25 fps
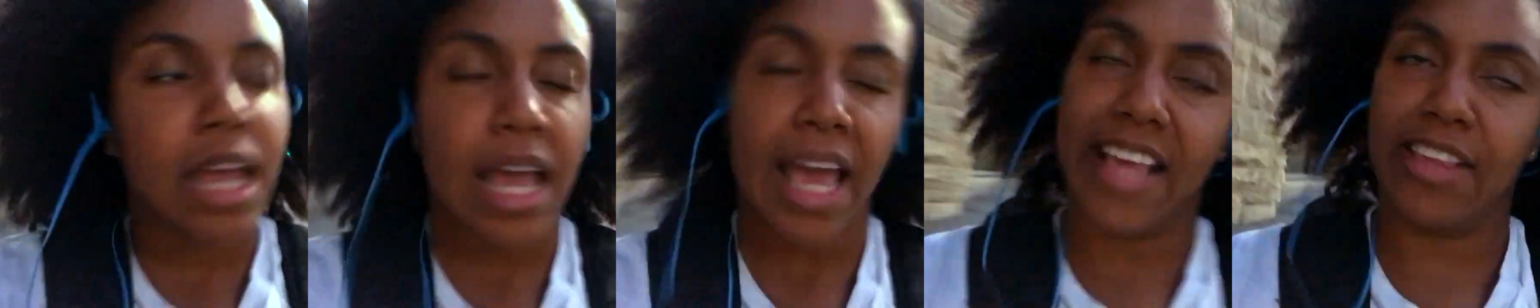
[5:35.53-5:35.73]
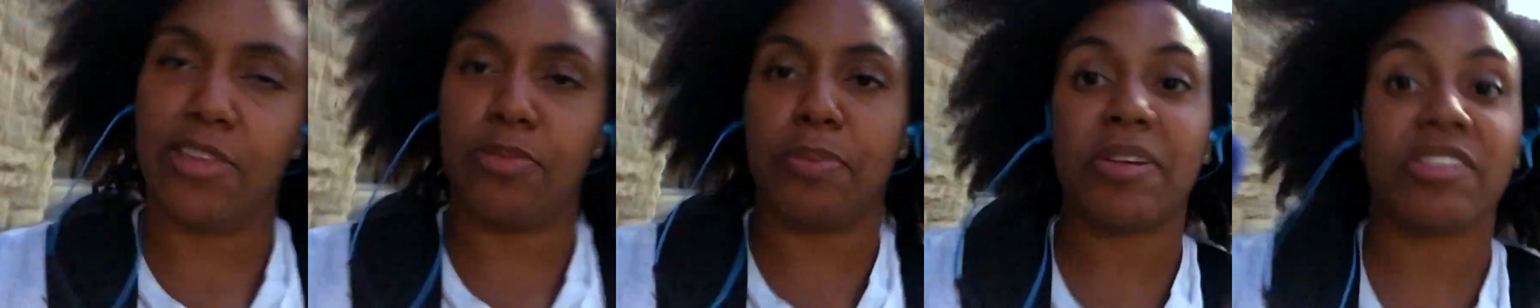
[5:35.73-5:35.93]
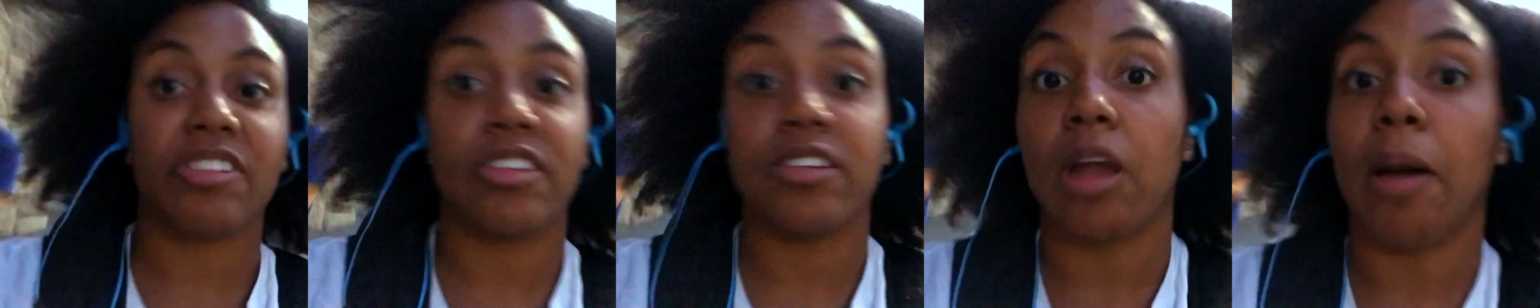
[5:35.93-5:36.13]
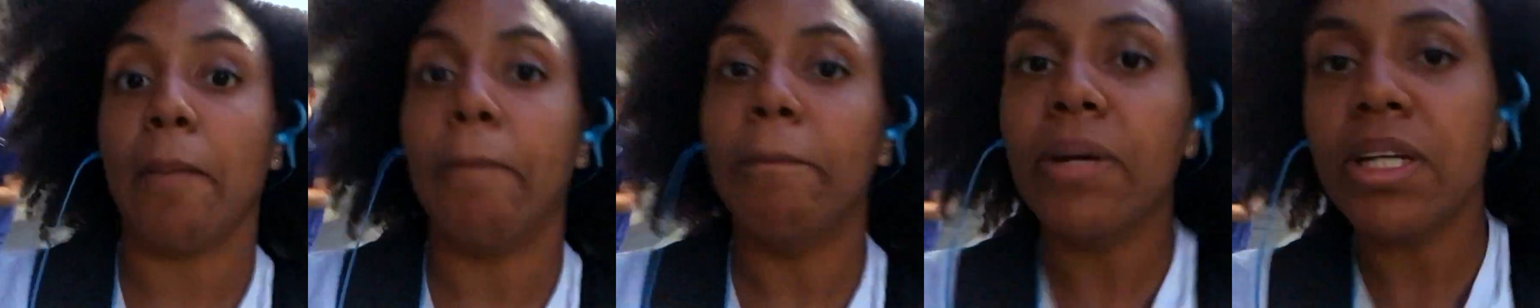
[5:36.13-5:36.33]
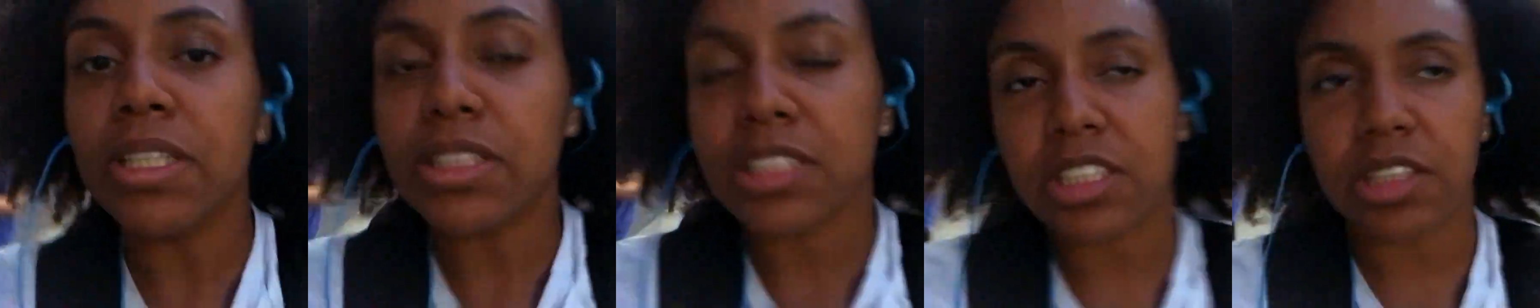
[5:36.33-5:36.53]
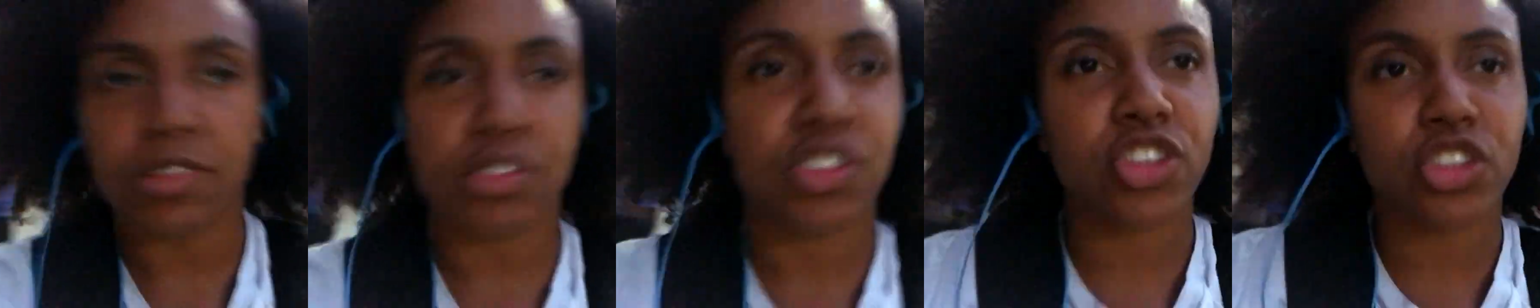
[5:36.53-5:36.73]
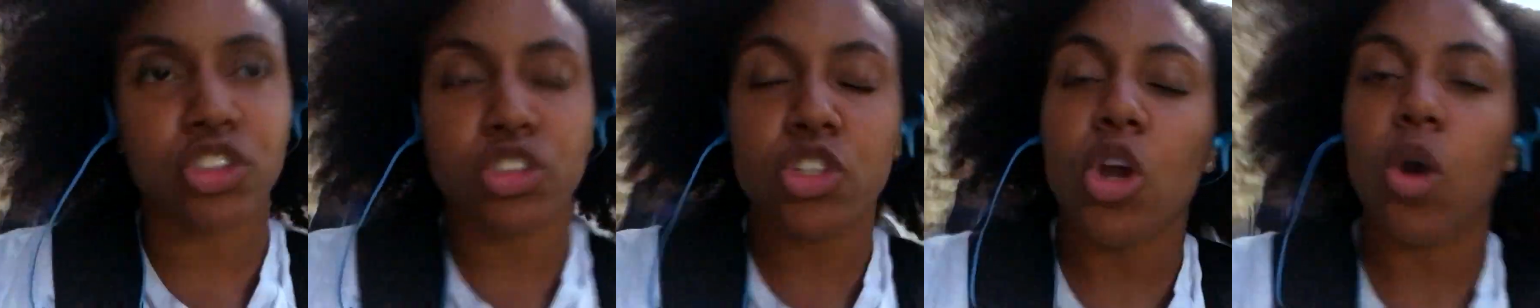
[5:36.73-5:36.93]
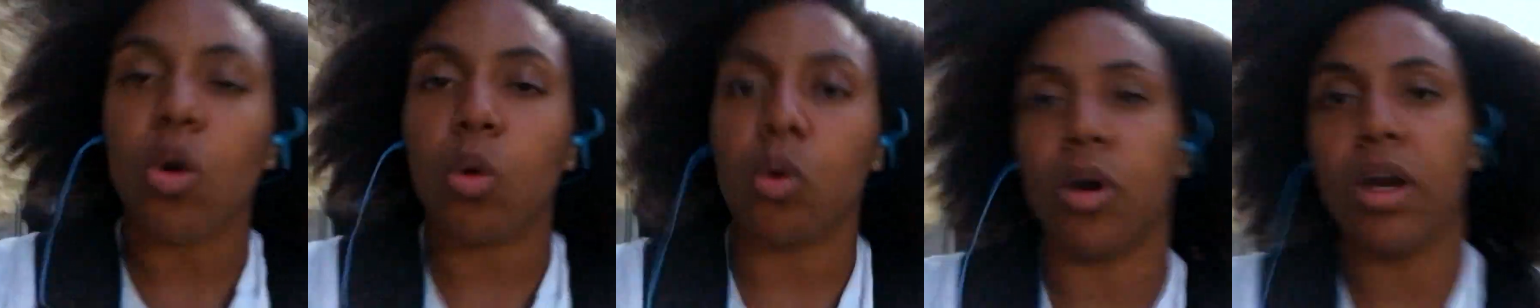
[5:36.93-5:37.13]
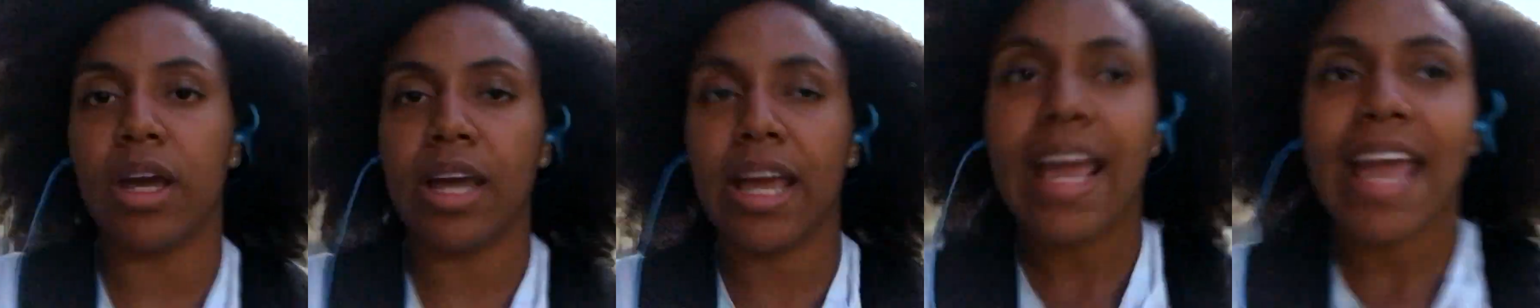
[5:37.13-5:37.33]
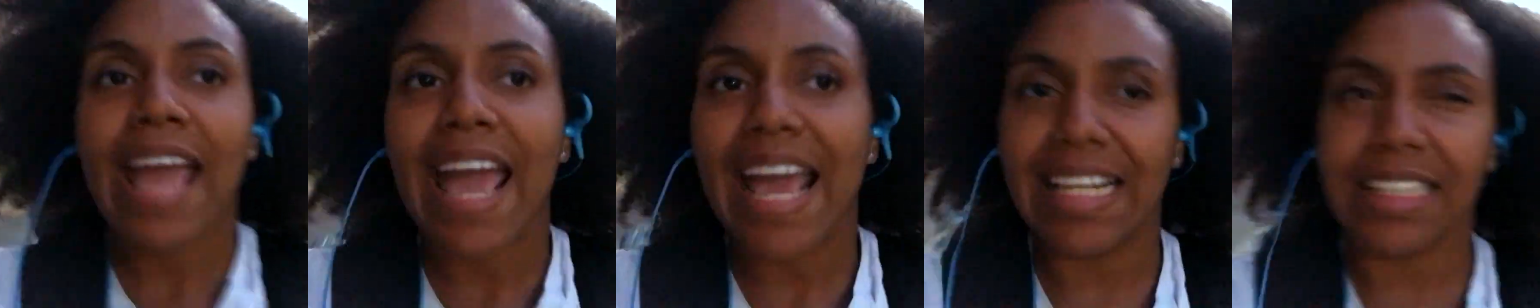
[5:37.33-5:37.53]
Especially not months of snow
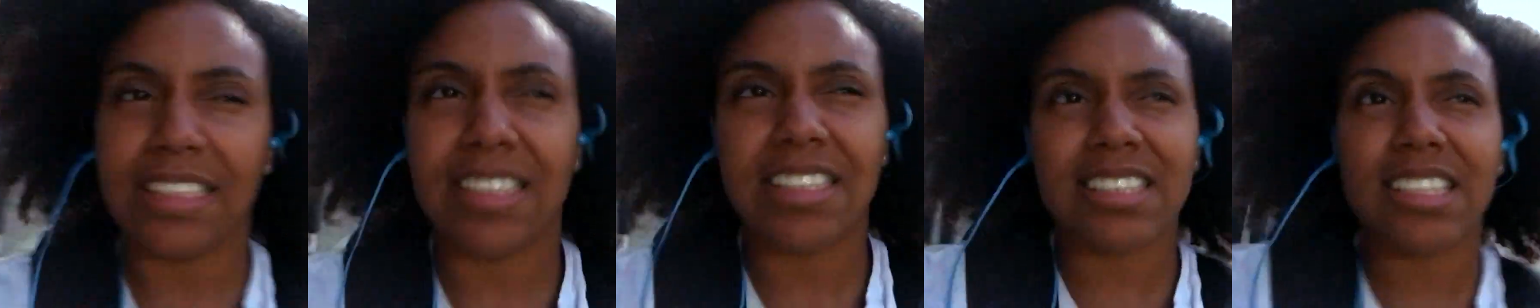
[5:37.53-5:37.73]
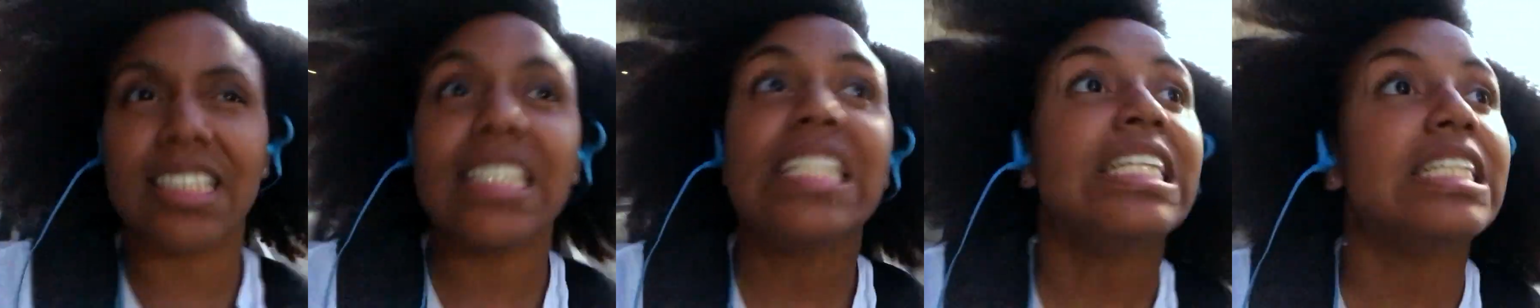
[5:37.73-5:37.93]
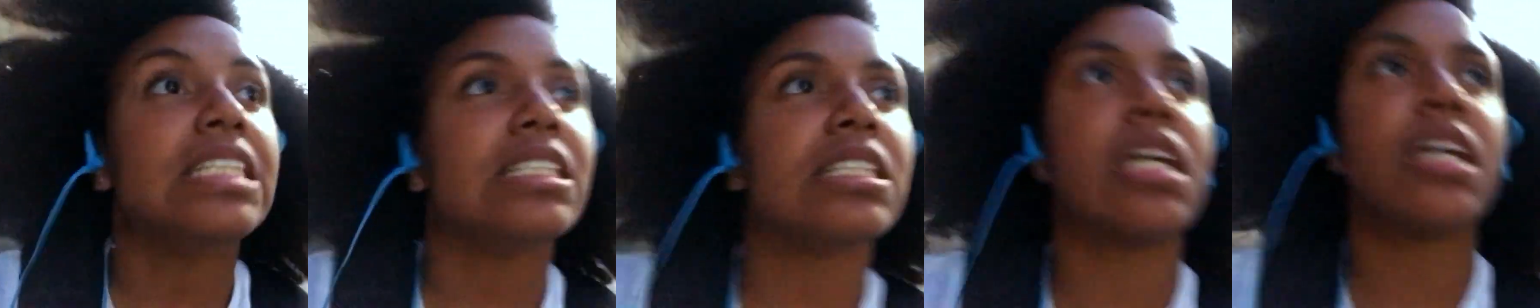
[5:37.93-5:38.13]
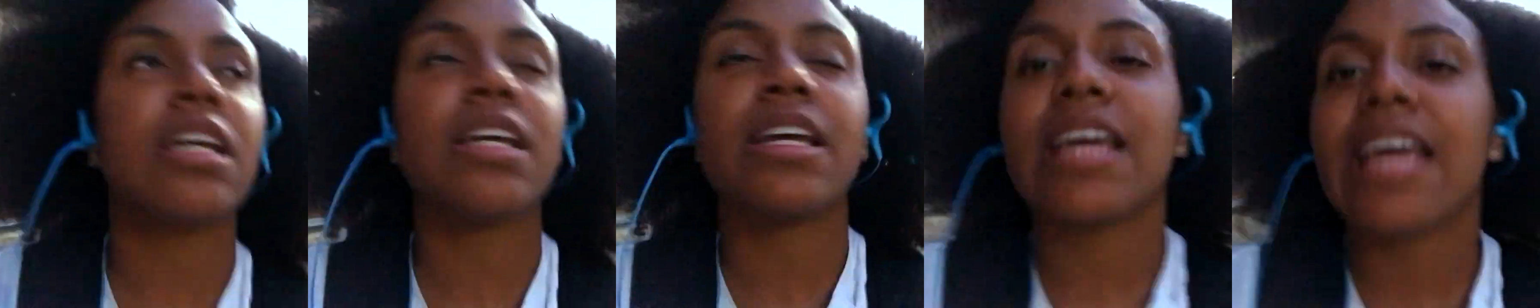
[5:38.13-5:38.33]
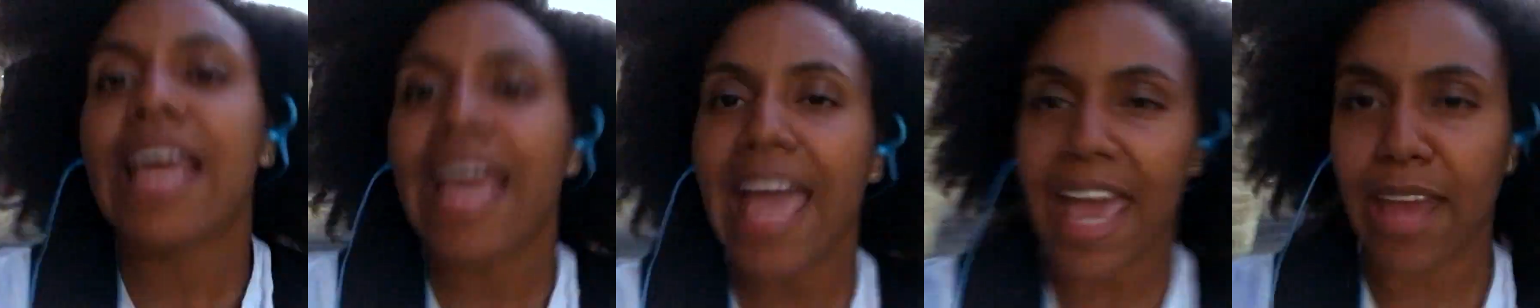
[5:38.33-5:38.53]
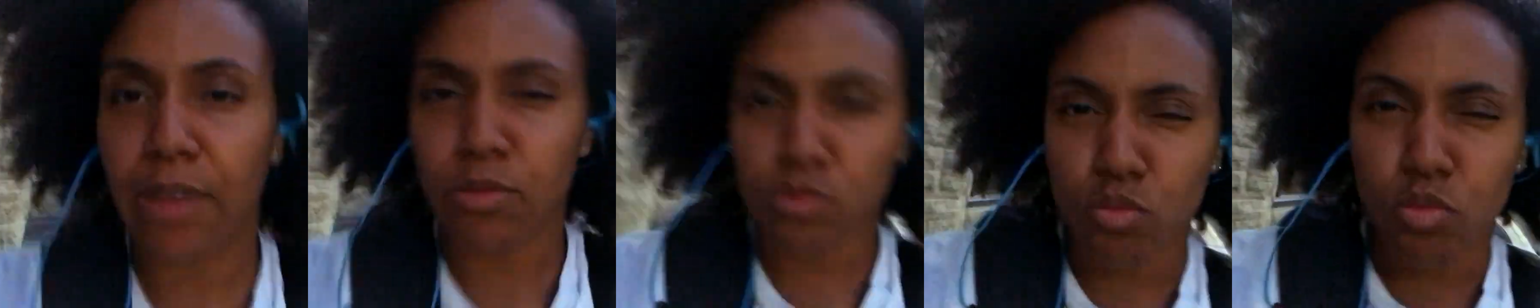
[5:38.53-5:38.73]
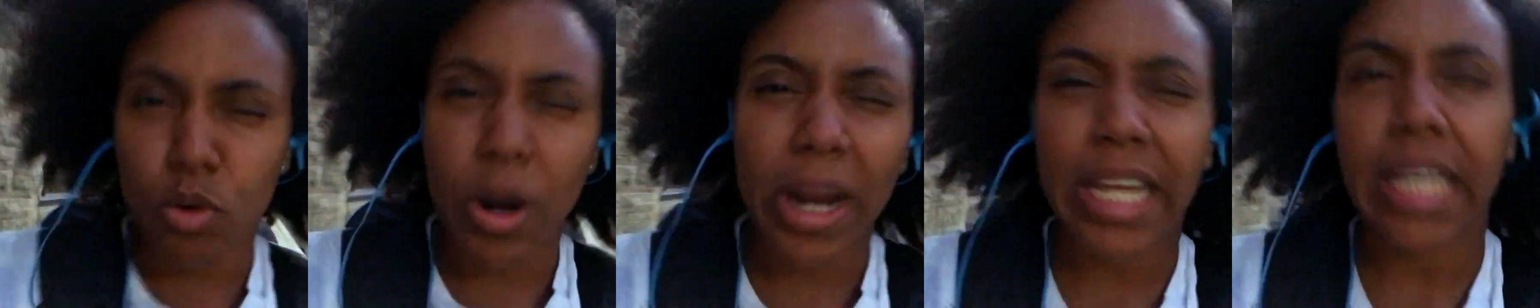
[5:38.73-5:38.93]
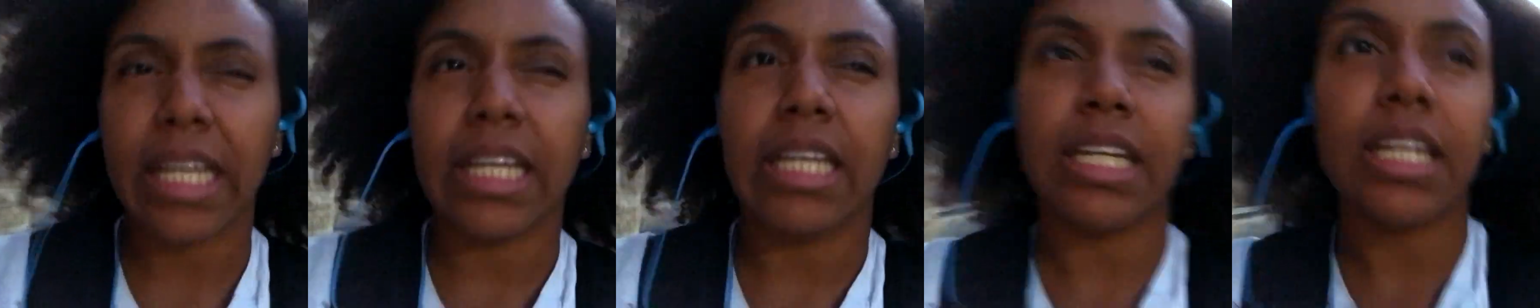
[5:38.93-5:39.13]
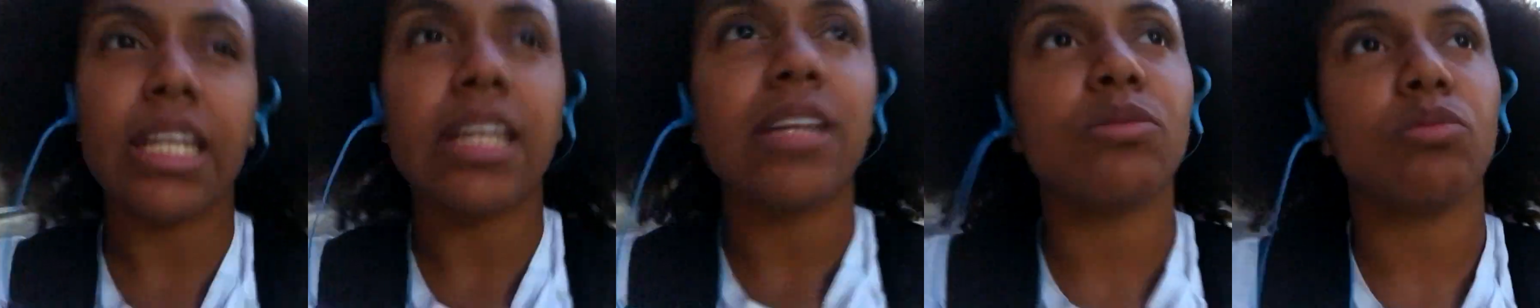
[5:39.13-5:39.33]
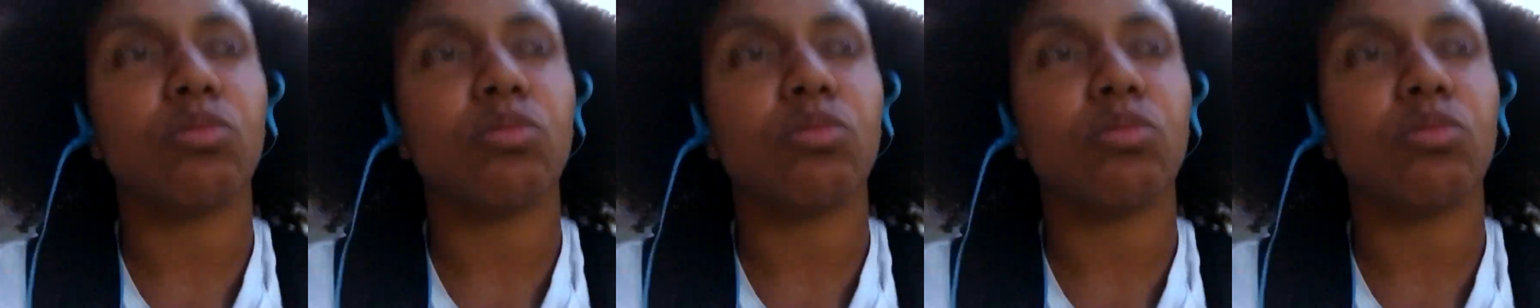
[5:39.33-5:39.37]
and sleet and rain.